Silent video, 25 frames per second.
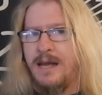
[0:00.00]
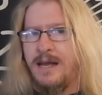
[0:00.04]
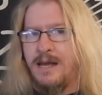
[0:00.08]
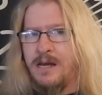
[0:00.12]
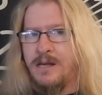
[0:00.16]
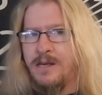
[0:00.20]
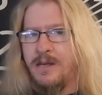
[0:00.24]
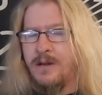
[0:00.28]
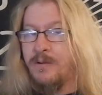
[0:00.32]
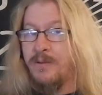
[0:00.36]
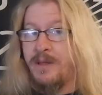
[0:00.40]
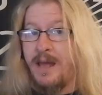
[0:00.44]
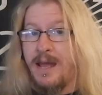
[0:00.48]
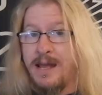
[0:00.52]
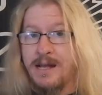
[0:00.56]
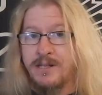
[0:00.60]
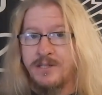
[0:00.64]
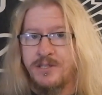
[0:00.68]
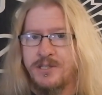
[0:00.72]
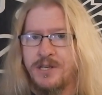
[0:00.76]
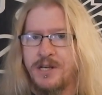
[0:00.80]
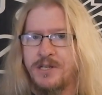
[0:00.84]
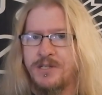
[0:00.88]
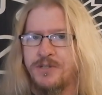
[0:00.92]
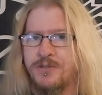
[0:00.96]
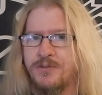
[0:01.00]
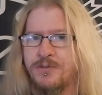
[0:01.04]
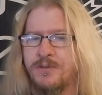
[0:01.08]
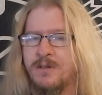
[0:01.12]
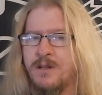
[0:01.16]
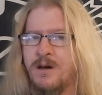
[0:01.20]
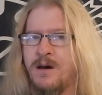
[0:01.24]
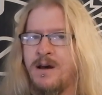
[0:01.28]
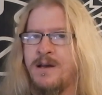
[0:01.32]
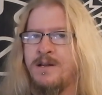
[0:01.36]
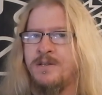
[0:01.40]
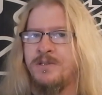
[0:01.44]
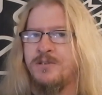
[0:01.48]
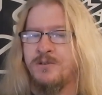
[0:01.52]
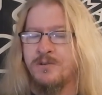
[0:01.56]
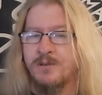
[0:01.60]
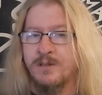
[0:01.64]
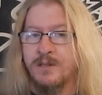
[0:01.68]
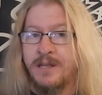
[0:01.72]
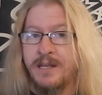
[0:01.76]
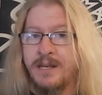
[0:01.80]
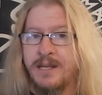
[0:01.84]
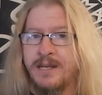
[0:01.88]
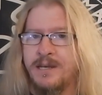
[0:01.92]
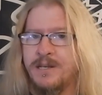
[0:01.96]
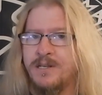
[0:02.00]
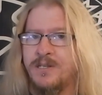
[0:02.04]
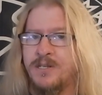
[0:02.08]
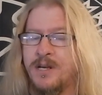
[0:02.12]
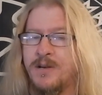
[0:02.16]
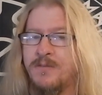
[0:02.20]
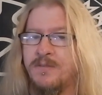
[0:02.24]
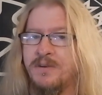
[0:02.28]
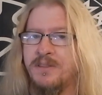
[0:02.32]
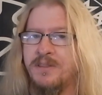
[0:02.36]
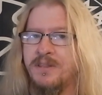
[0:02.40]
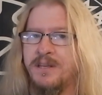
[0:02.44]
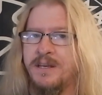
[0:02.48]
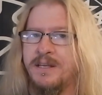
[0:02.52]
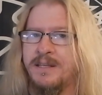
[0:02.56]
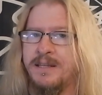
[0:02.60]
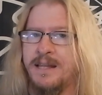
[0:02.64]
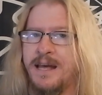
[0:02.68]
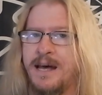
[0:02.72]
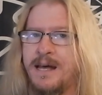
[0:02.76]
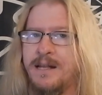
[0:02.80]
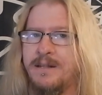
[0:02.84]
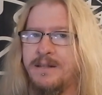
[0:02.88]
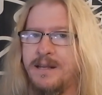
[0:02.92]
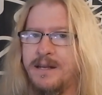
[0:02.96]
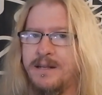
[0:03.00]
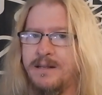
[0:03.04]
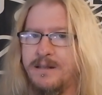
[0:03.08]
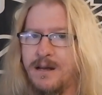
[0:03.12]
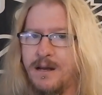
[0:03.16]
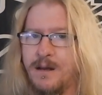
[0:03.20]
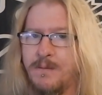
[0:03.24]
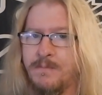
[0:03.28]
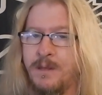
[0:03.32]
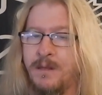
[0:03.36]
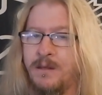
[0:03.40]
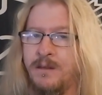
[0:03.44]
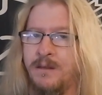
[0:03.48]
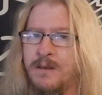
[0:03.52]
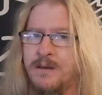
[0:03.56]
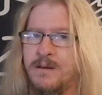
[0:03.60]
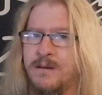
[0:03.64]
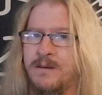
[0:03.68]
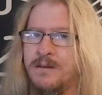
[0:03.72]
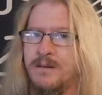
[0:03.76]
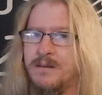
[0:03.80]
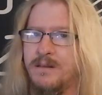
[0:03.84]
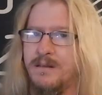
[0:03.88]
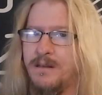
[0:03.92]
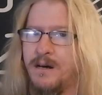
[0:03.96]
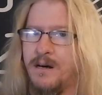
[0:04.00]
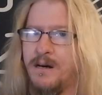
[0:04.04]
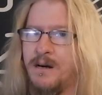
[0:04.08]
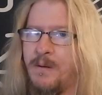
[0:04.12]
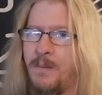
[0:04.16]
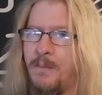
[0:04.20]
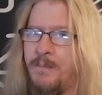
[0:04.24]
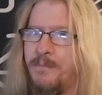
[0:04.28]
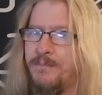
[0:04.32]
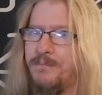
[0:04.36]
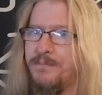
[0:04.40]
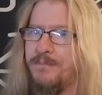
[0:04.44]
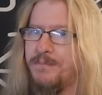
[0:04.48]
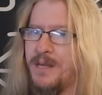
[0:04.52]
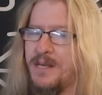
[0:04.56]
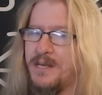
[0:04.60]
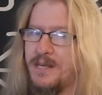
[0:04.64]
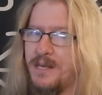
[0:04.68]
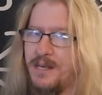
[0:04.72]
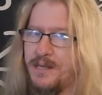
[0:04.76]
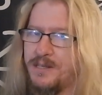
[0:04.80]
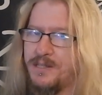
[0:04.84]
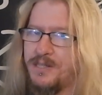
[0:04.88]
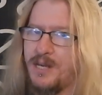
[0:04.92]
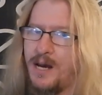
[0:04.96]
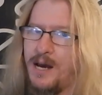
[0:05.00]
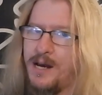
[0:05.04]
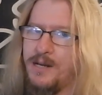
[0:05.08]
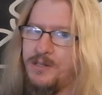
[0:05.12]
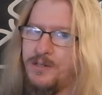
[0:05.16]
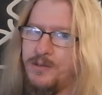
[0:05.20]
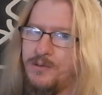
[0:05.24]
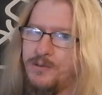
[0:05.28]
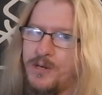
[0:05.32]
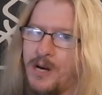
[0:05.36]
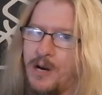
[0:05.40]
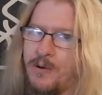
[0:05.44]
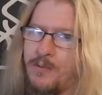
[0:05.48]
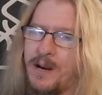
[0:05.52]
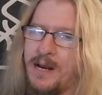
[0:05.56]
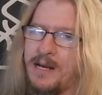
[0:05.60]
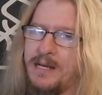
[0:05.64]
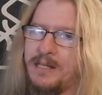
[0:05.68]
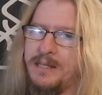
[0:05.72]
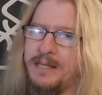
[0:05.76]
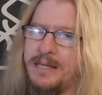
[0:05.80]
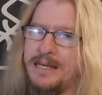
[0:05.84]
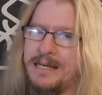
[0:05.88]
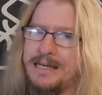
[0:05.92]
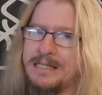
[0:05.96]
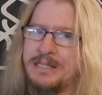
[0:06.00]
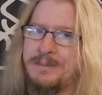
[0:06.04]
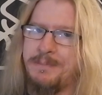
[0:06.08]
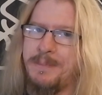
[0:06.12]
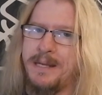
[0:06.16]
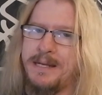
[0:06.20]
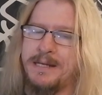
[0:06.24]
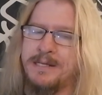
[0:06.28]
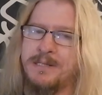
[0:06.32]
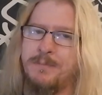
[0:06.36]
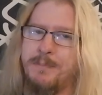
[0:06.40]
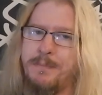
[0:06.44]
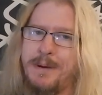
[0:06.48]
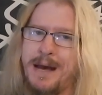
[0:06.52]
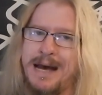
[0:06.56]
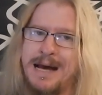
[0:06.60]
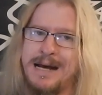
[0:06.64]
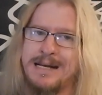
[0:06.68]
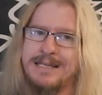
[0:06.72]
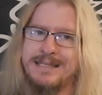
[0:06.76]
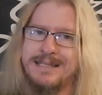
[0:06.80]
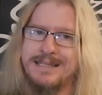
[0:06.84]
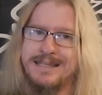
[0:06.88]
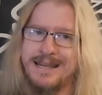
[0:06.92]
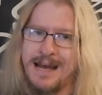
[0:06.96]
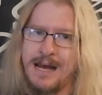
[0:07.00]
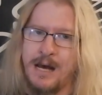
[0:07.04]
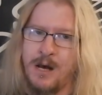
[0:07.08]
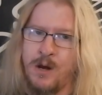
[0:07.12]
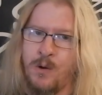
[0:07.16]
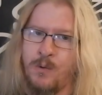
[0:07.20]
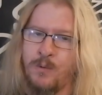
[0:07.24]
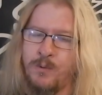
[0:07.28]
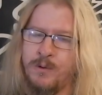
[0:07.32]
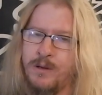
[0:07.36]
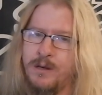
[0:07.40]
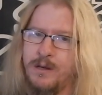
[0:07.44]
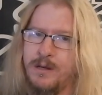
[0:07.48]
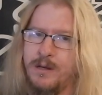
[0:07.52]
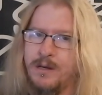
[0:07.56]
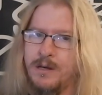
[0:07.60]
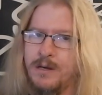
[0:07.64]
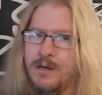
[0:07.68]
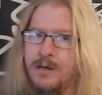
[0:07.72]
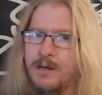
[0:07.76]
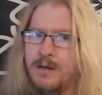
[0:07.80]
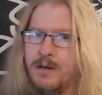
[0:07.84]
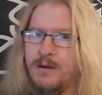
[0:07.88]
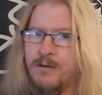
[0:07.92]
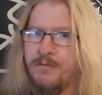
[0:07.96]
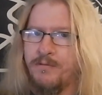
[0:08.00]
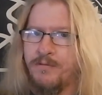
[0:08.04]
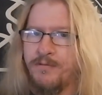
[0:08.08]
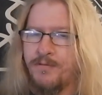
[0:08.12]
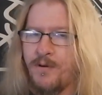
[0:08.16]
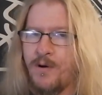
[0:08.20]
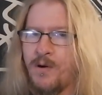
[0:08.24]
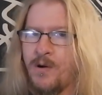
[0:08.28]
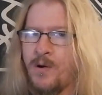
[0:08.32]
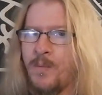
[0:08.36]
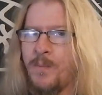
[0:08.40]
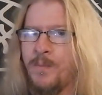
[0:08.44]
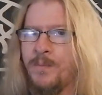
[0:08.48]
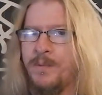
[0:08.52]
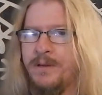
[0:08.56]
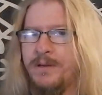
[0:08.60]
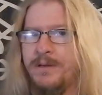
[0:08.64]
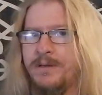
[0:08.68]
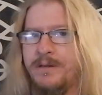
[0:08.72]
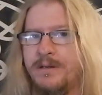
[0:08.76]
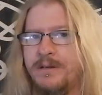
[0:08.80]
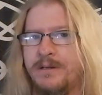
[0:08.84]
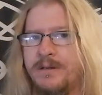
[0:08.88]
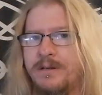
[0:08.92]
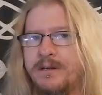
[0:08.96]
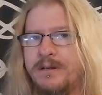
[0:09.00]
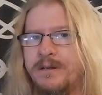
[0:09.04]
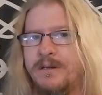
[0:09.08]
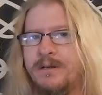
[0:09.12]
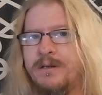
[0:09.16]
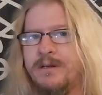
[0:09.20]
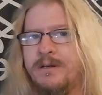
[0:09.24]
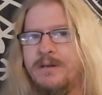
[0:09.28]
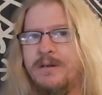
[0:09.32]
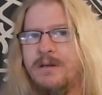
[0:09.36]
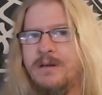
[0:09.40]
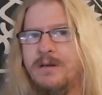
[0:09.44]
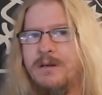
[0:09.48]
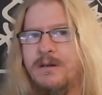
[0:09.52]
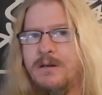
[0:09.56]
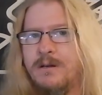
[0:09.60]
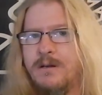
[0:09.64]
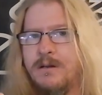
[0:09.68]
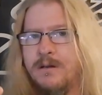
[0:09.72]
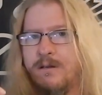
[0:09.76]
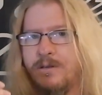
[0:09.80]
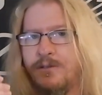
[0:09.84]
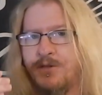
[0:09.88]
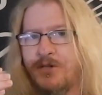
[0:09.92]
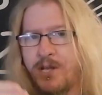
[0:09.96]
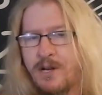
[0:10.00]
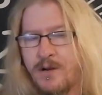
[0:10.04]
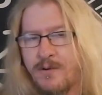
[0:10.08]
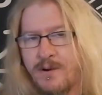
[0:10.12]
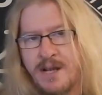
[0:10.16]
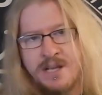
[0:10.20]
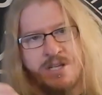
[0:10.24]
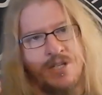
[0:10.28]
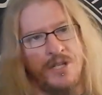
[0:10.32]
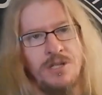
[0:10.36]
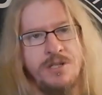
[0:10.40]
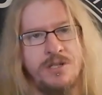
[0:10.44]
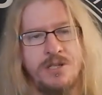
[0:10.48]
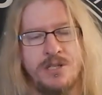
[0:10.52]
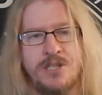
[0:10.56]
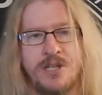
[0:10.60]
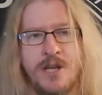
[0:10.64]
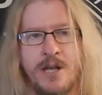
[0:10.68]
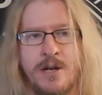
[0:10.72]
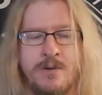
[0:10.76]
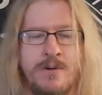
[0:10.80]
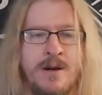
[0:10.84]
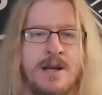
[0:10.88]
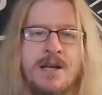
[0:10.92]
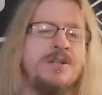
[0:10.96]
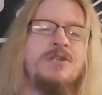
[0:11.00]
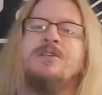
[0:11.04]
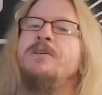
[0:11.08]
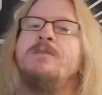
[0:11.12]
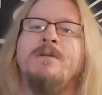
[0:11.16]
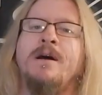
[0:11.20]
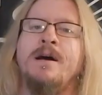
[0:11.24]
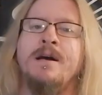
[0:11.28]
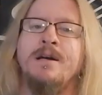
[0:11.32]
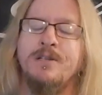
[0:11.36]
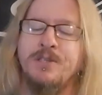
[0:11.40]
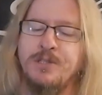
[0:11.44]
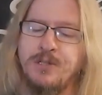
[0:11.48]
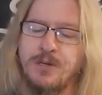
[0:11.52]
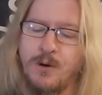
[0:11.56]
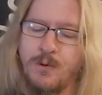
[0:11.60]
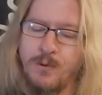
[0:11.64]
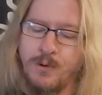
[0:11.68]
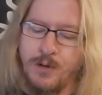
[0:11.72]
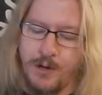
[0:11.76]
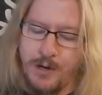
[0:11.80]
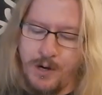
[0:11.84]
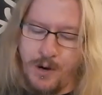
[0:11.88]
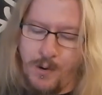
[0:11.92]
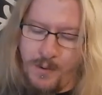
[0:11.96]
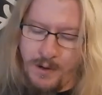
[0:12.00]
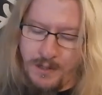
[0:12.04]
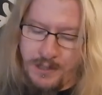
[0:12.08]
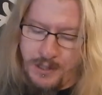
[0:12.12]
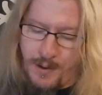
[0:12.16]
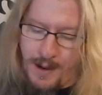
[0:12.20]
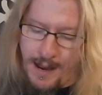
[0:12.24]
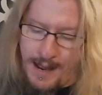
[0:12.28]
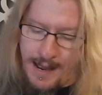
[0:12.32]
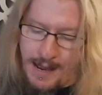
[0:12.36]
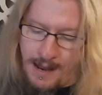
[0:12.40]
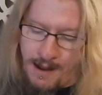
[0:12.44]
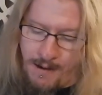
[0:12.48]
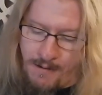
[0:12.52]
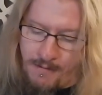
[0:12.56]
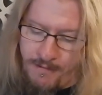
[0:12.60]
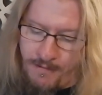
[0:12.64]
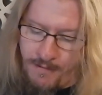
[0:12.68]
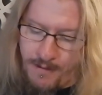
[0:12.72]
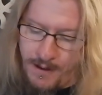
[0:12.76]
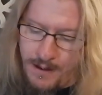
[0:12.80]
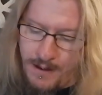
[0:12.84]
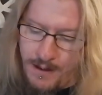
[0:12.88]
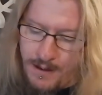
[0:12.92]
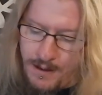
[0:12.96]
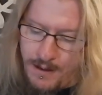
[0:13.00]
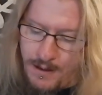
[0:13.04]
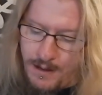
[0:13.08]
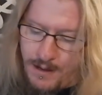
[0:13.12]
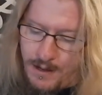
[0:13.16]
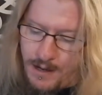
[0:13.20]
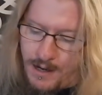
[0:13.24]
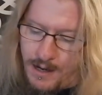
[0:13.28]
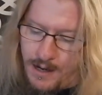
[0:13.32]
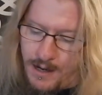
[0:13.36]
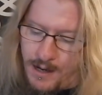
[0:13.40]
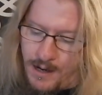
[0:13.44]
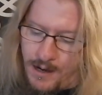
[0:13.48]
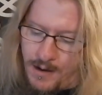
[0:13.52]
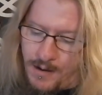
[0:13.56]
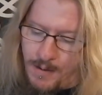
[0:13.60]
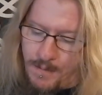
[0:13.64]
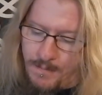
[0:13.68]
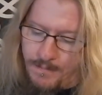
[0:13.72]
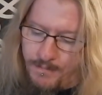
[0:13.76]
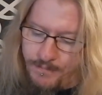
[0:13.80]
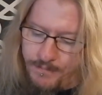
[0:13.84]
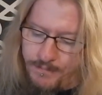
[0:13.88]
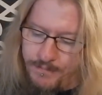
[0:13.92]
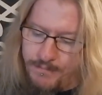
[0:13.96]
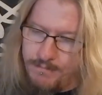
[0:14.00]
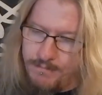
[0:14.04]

uh, you know, the ancestral lines, your lineage, and everything that, that the Hamingja um, is tied to directly. It is it is passed down from generation to generation, right? So you're going to have uh,